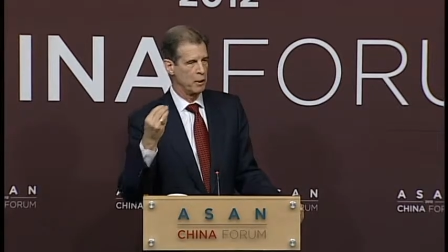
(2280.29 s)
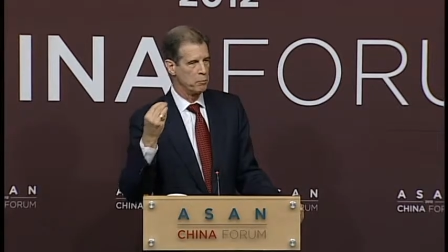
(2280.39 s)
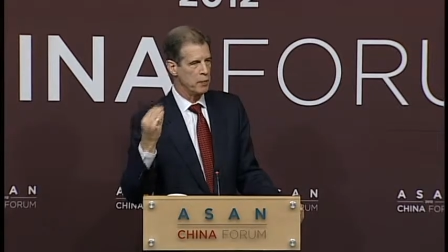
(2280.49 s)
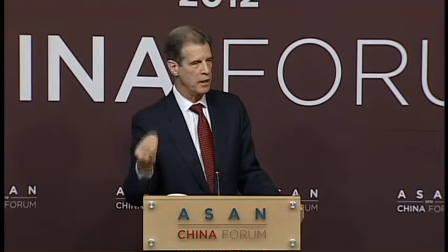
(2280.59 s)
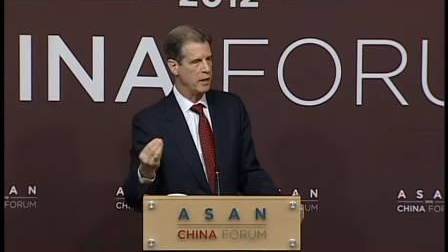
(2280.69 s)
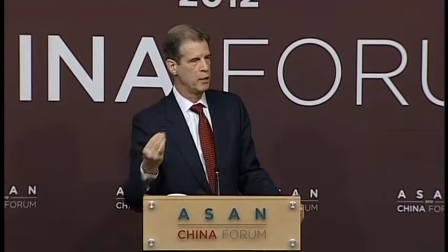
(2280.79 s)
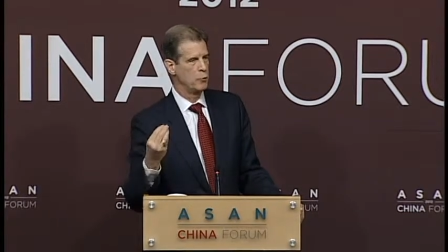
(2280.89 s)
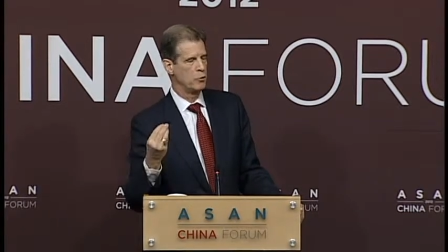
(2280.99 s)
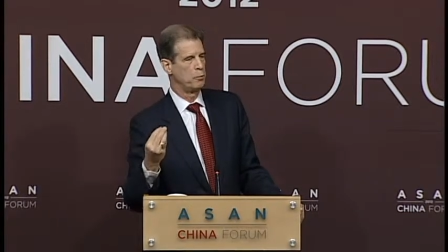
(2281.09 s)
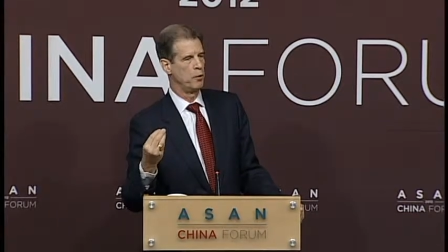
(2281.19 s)
money that
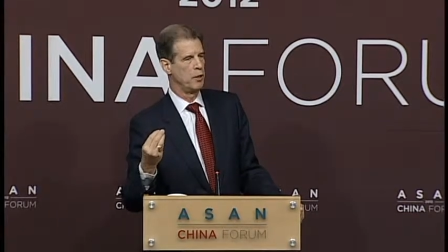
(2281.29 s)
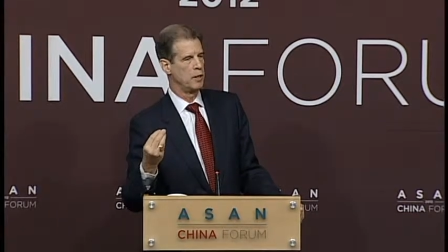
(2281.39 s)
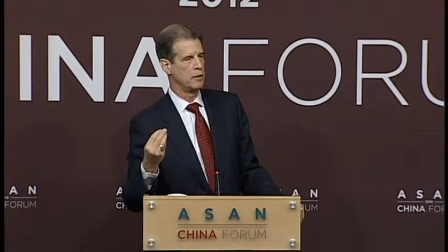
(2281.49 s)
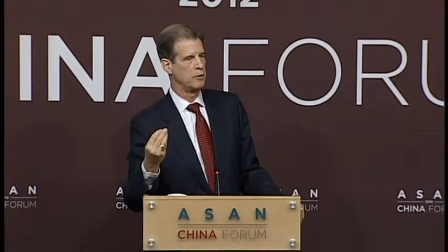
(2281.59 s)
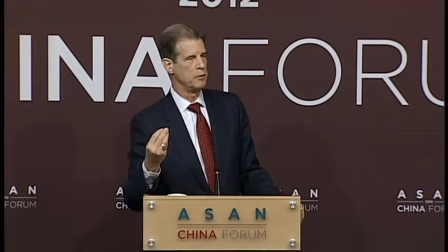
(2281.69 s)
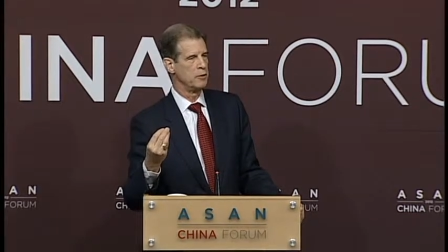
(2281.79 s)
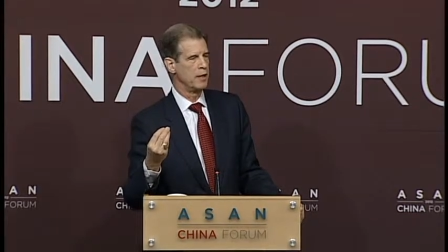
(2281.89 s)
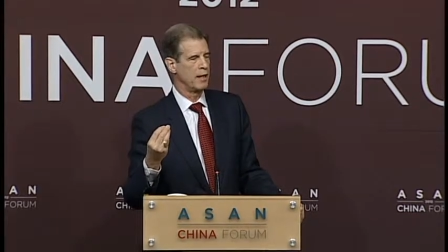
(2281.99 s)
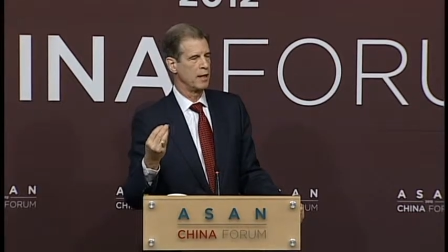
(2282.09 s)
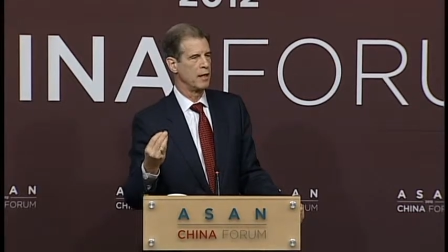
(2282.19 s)
was put into
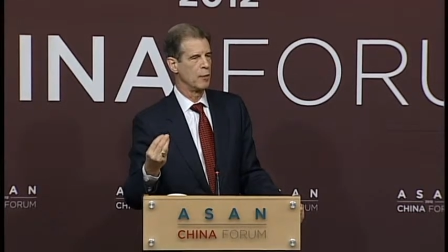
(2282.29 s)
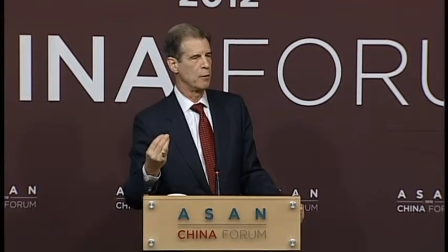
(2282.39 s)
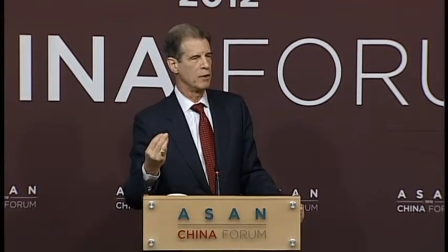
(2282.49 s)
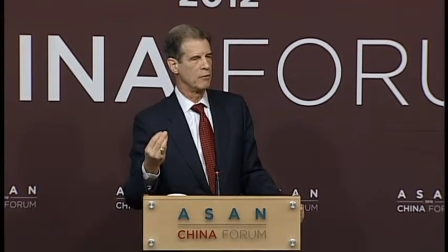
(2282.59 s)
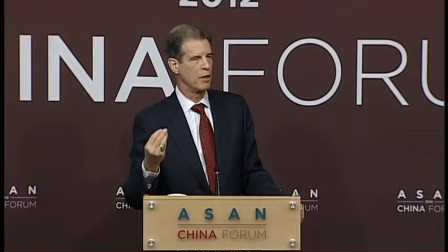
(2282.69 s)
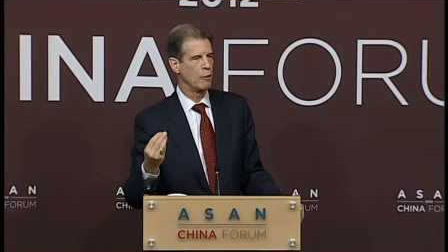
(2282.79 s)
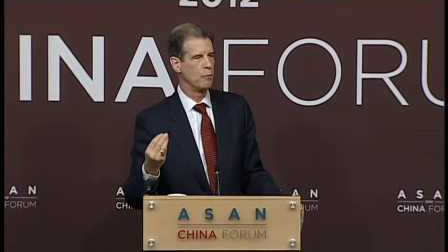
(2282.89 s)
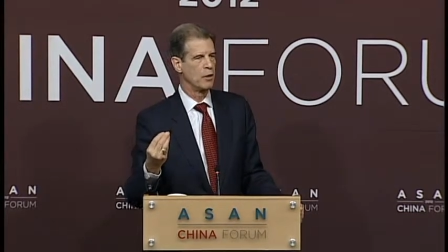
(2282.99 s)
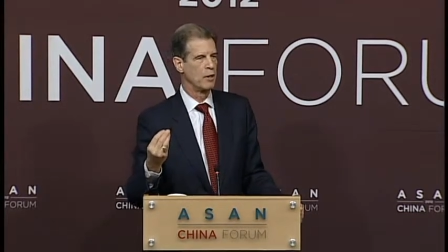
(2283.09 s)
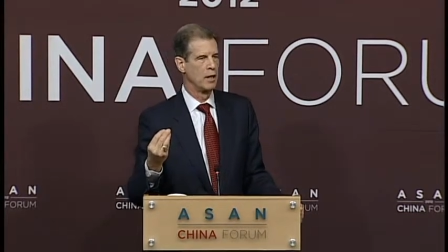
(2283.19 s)
economic
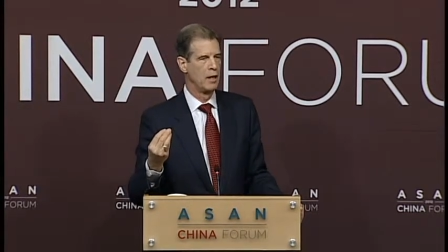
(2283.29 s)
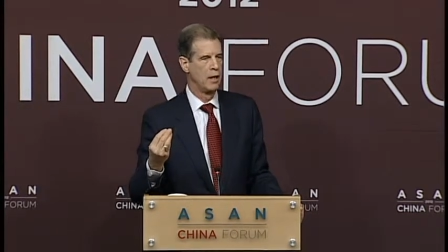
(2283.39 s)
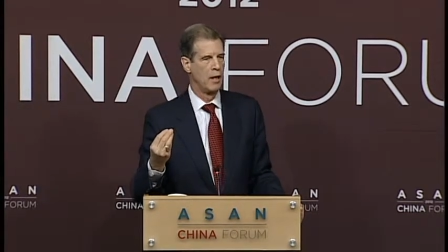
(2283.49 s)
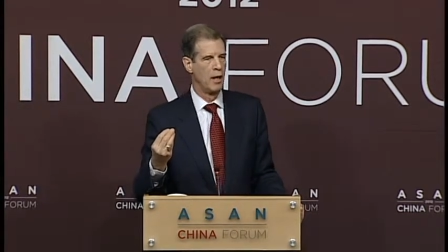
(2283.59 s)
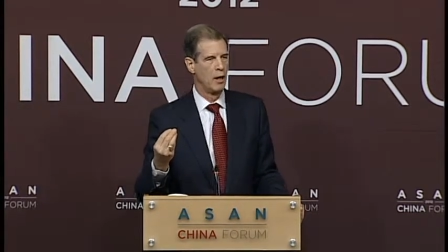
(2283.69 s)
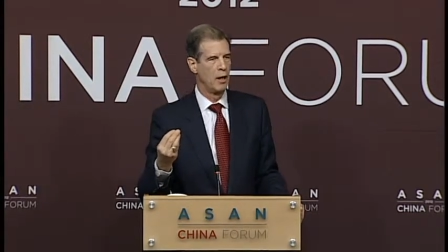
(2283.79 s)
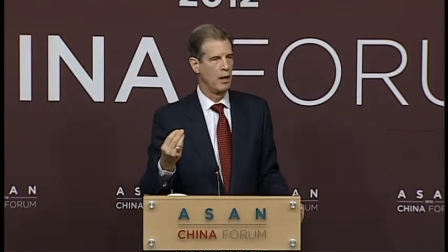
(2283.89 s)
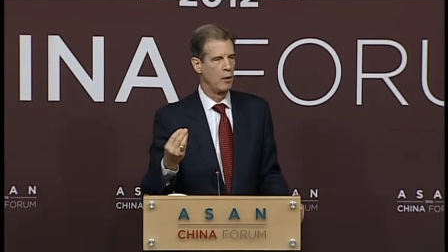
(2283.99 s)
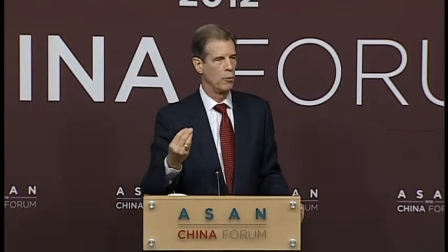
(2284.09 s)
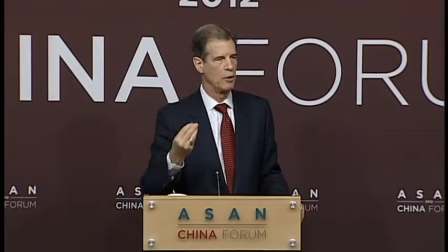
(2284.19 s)
development
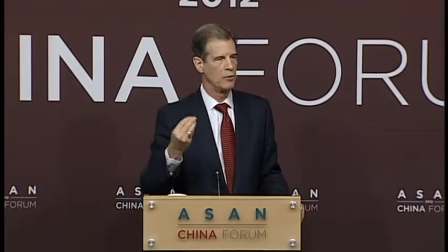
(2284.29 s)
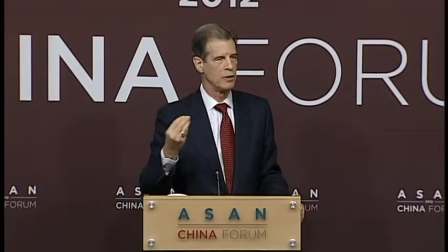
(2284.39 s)
was